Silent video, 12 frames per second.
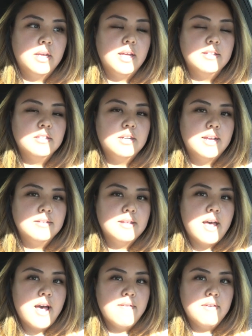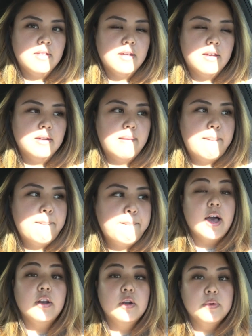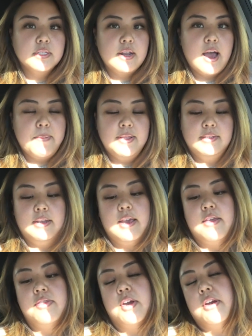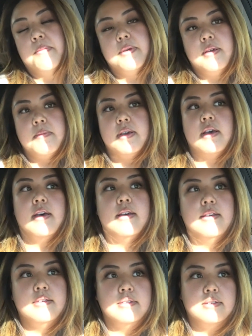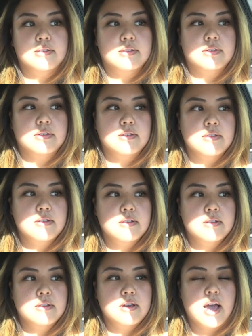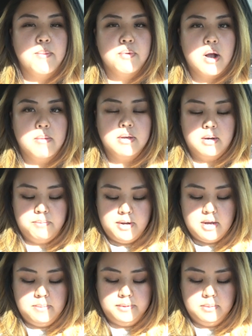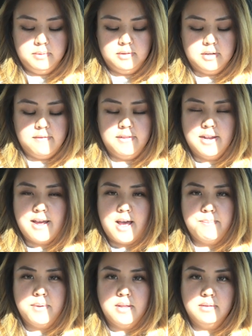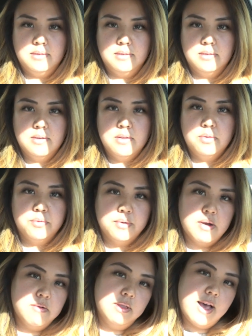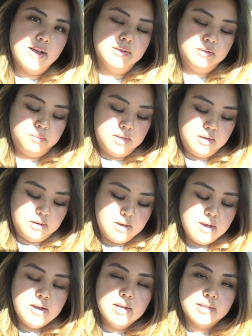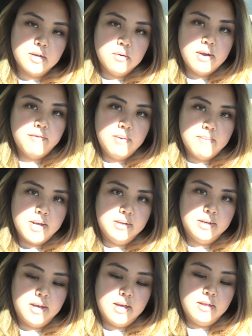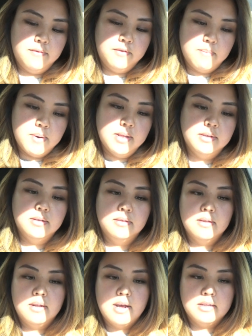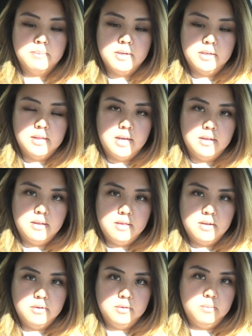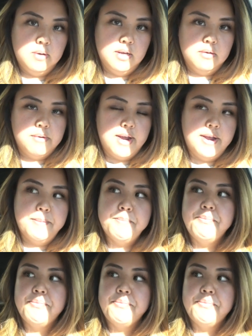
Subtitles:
Like, it's nice having that. I don't know what's gonna happen today in therapy because I'm probably gonna bring up some stuff that happened throughout last week, because I go every Monday, and then from Monday to the next Monday, like, there's a week, right?